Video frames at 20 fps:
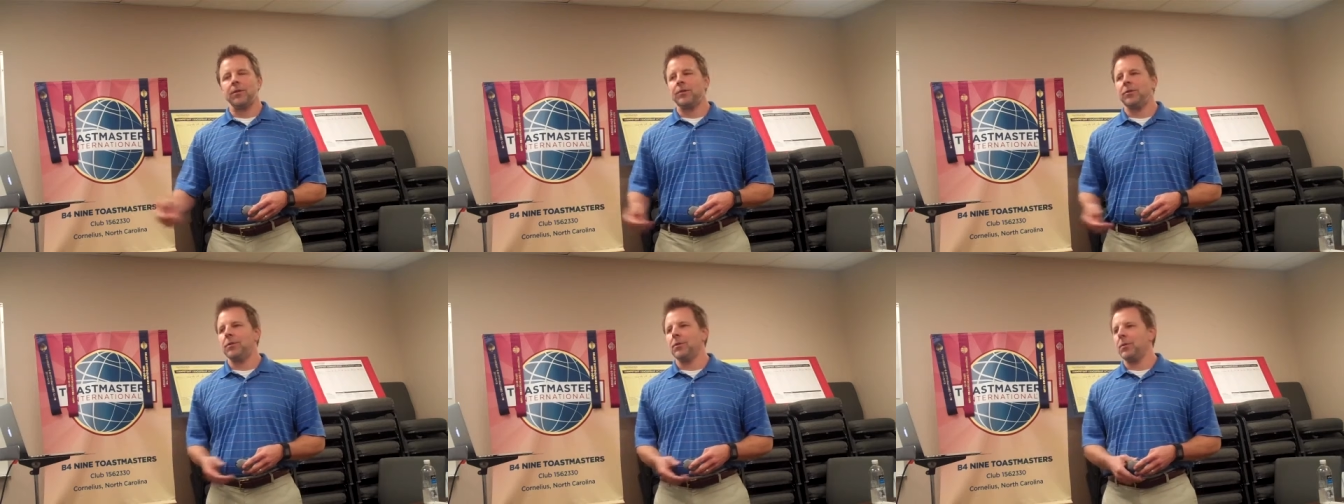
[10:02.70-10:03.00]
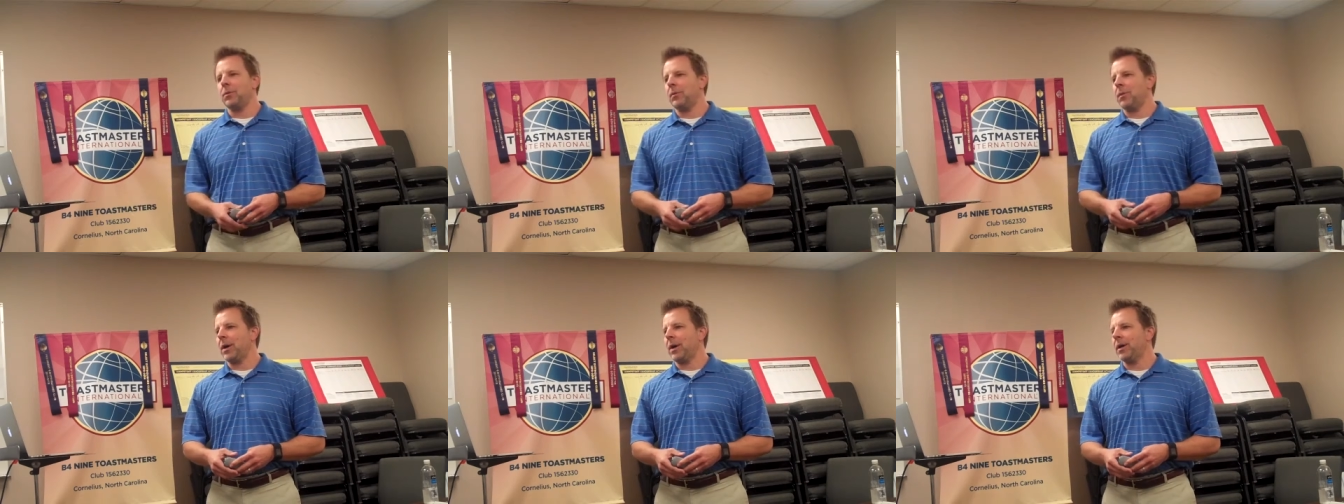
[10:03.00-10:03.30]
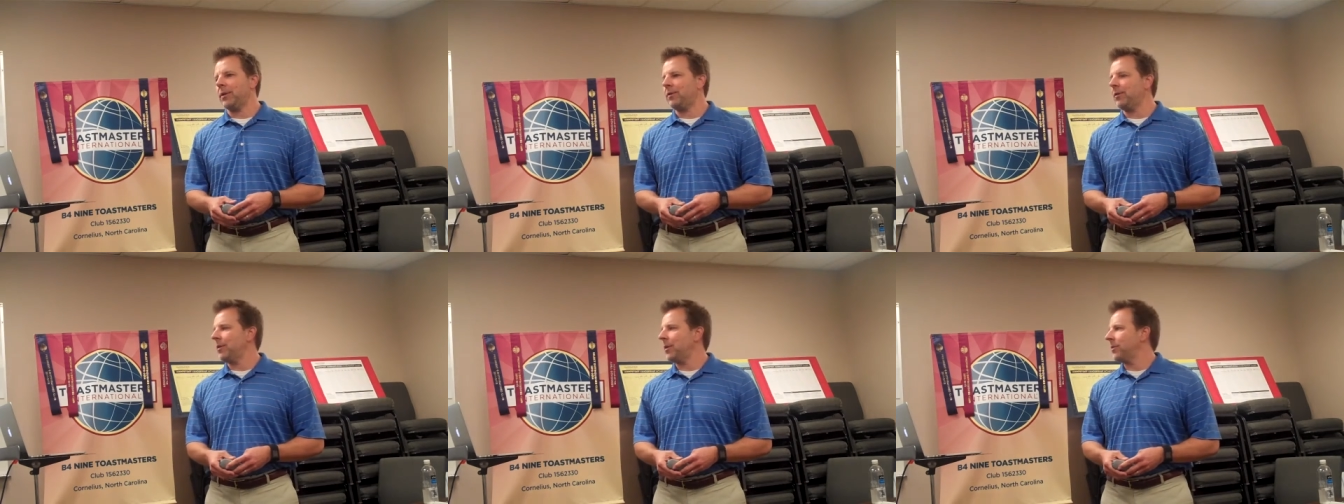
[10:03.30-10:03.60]

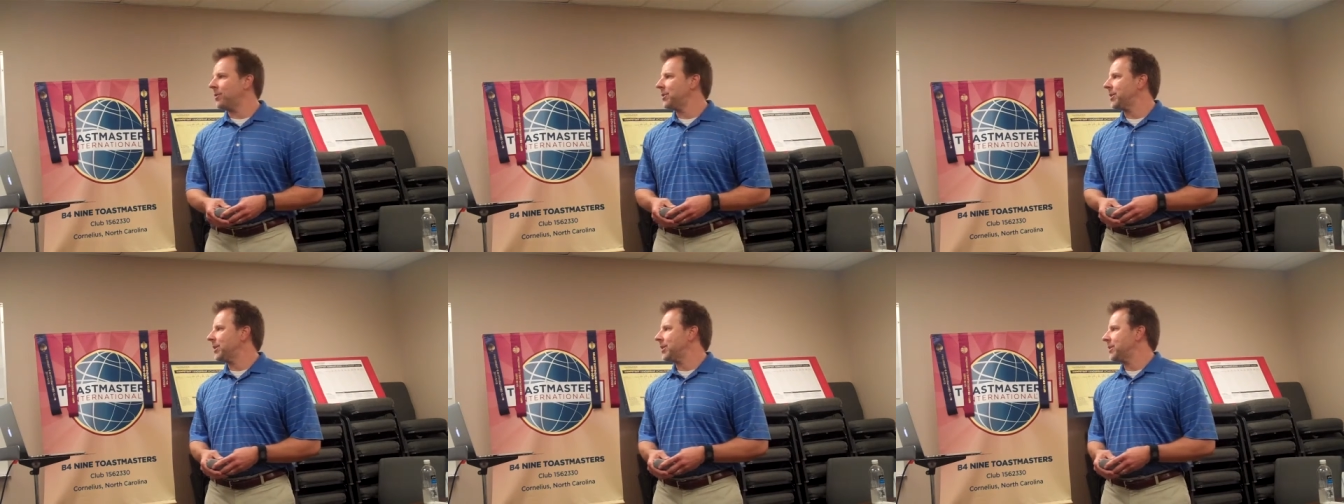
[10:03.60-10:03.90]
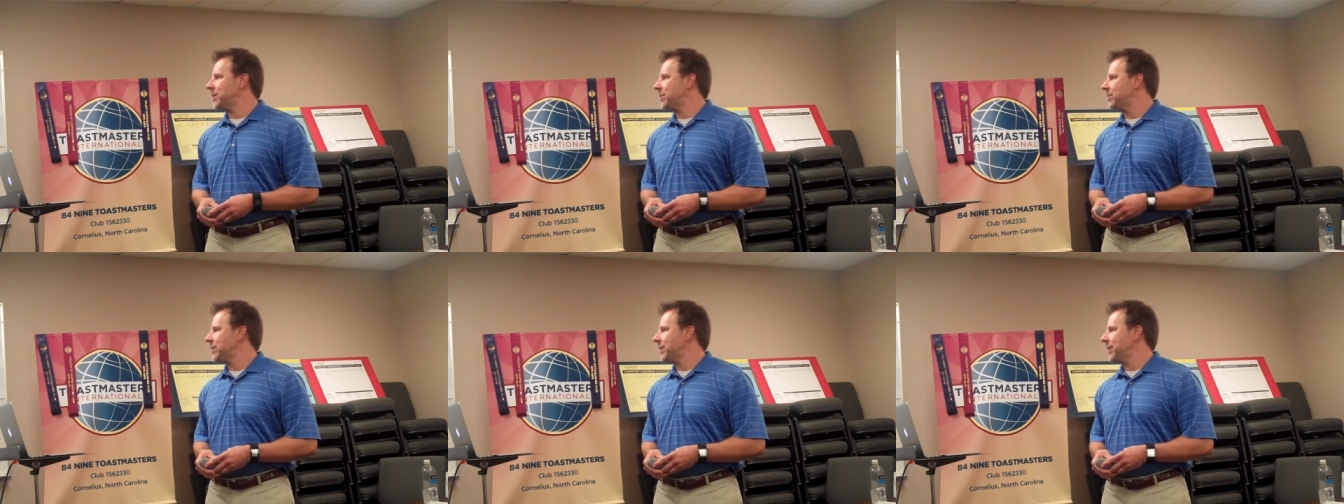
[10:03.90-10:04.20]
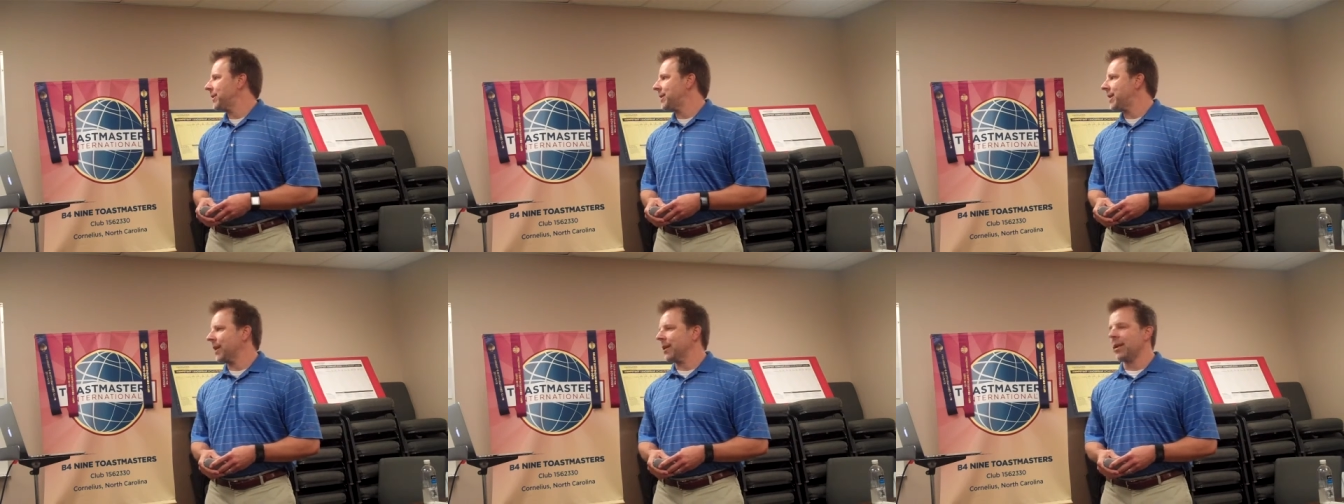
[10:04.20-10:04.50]
to those systems
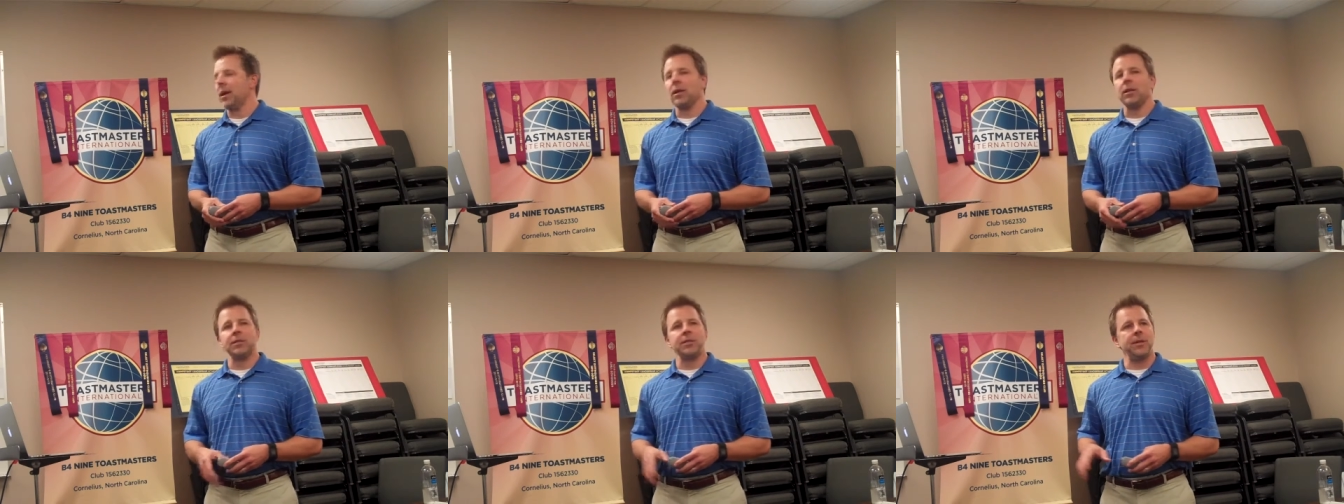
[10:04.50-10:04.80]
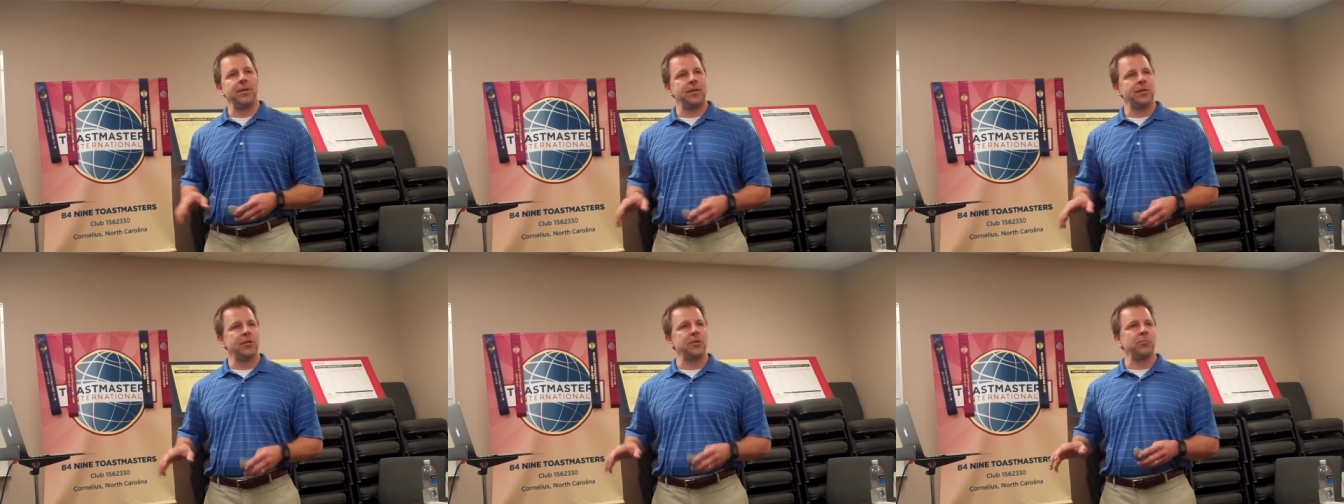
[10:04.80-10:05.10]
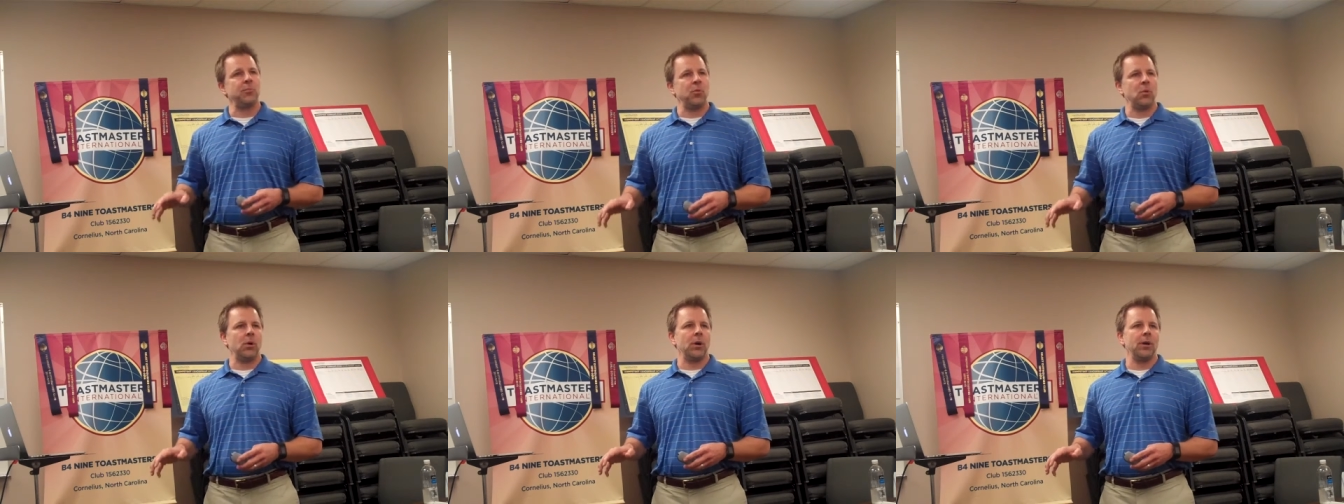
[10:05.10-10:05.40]
and the technology that
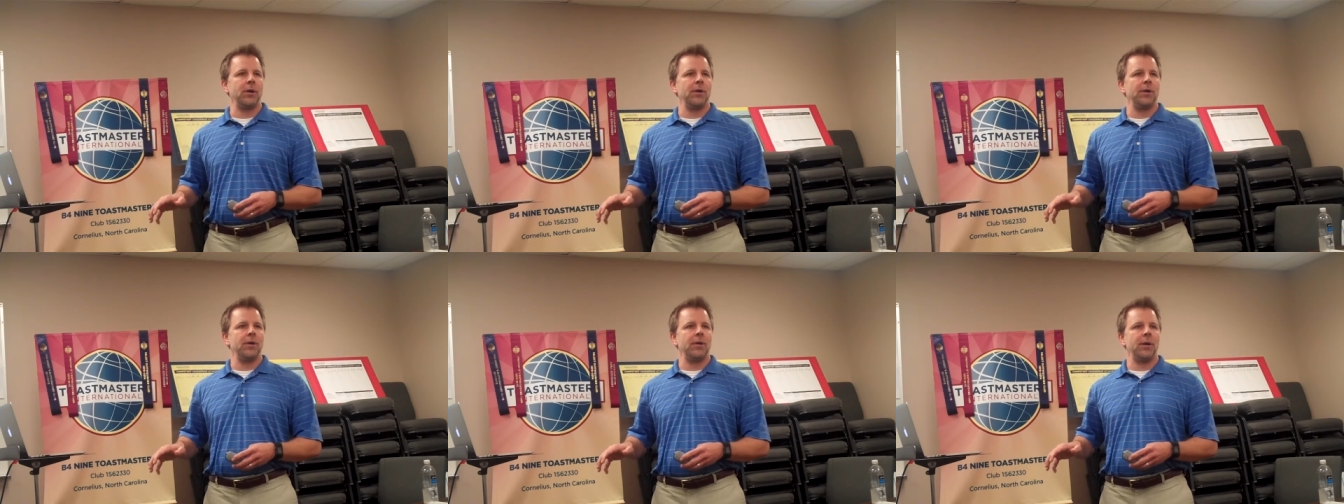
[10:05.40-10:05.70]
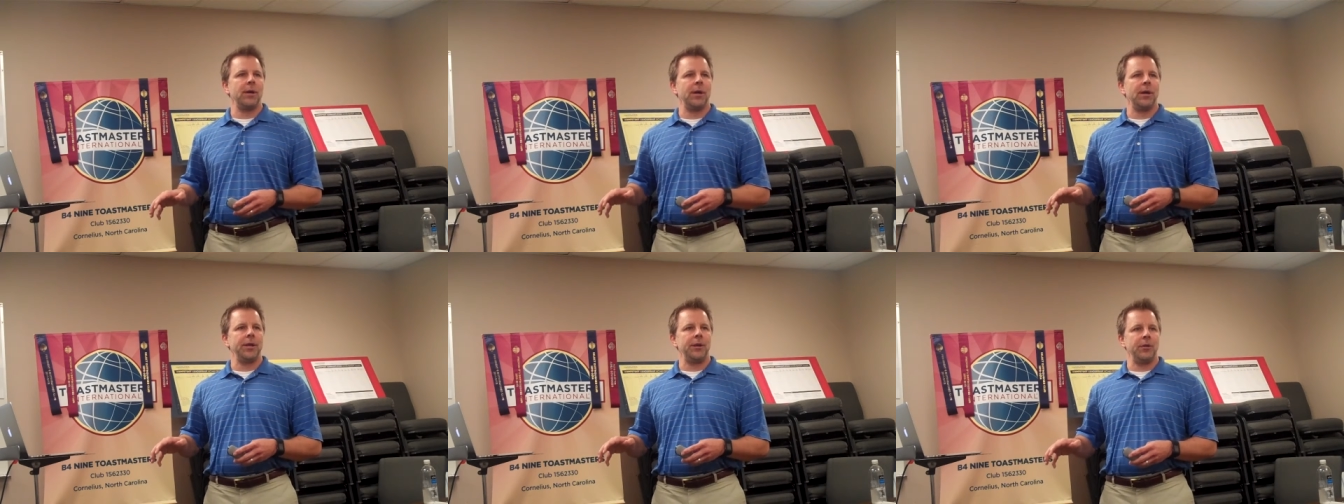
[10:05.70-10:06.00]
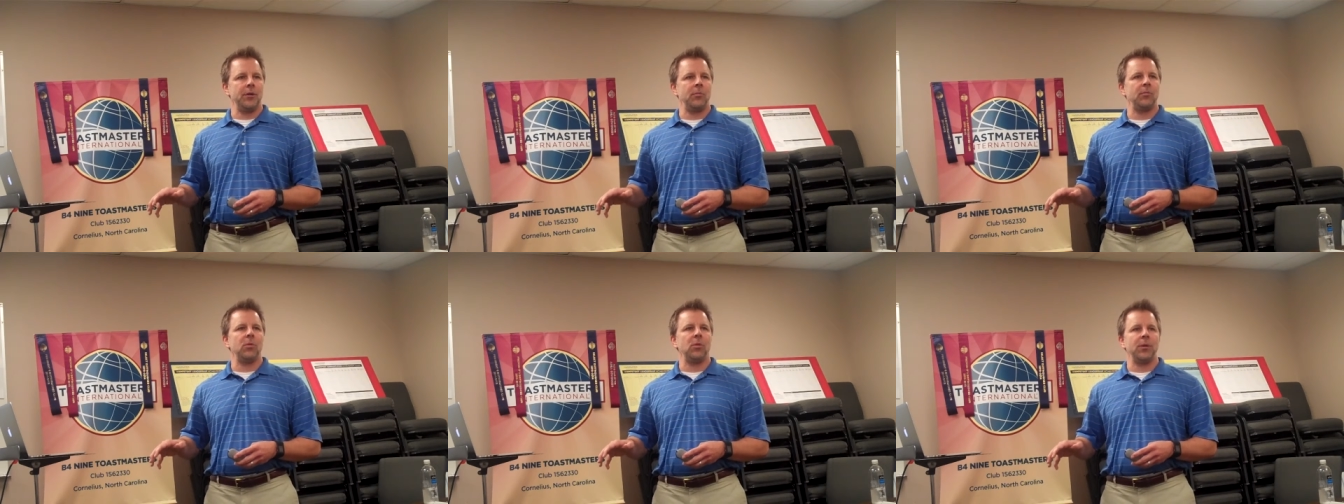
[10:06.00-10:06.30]
support
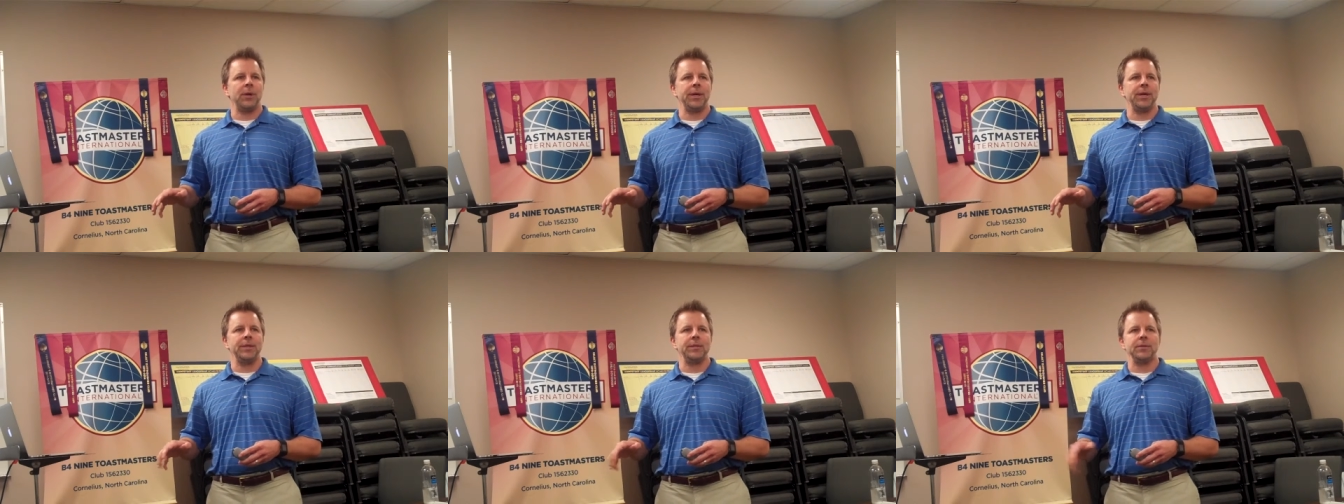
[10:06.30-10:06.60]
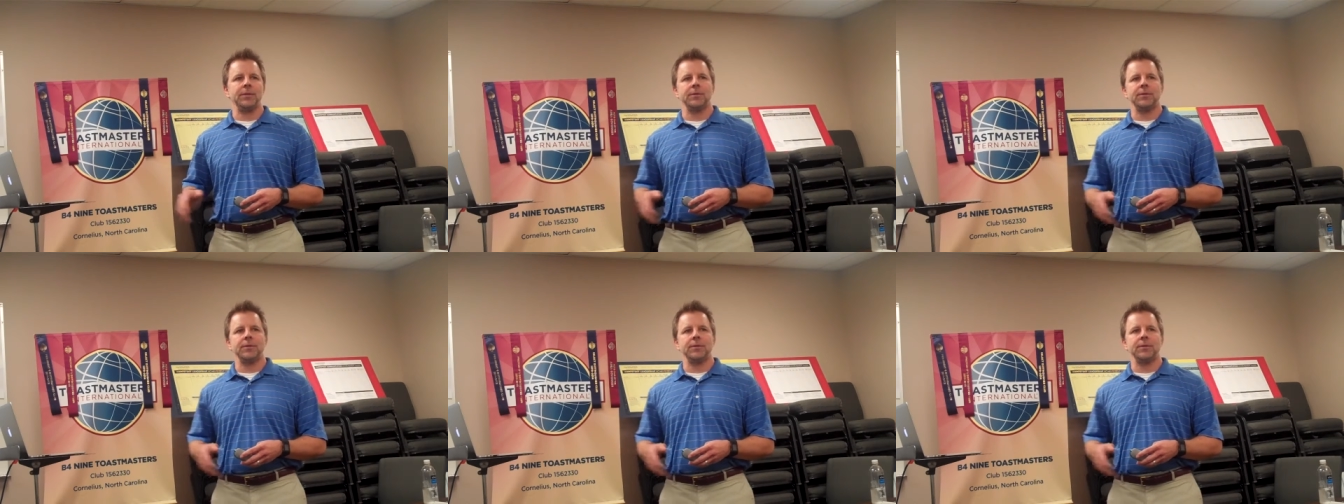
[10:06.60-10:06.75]
your employees.